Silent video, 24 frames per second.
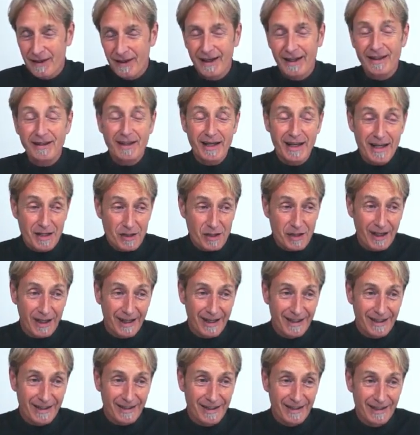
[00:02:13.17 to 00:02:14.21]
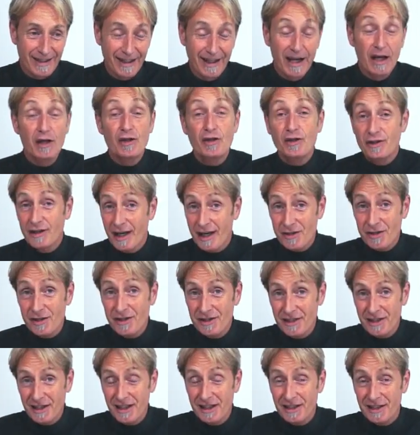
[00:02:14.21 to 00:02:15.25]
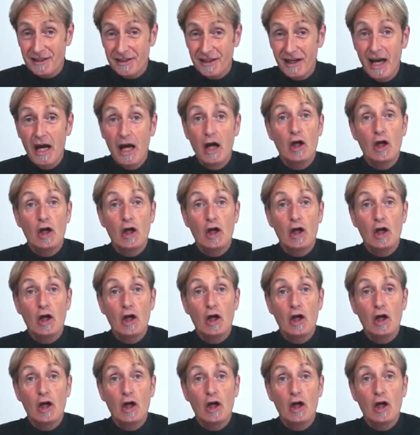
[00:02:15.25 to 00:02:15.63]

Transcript: And they said, yes indeed.